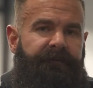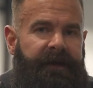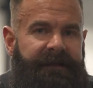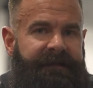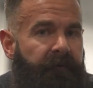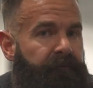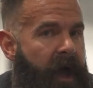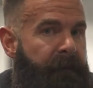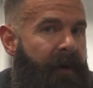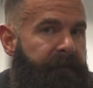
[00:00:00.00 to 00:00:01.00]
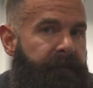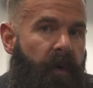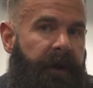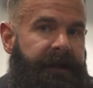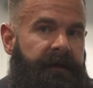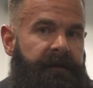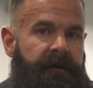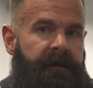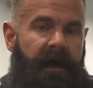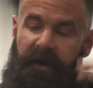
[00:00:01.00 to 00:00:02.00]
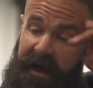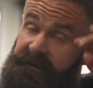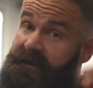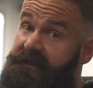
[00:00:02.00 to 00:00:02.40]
If we get that REM on point, and we have to be